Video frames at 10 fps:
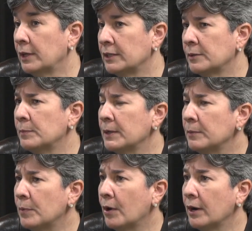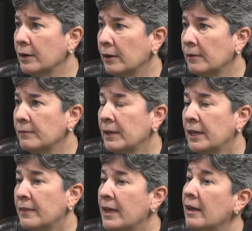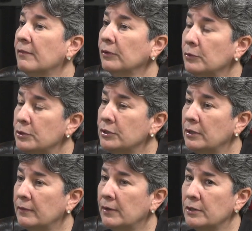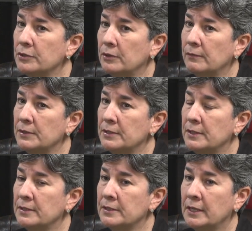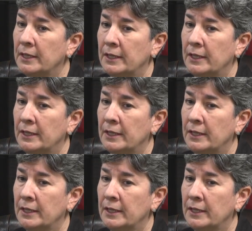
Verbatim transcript: Because a big part of the evolution of our services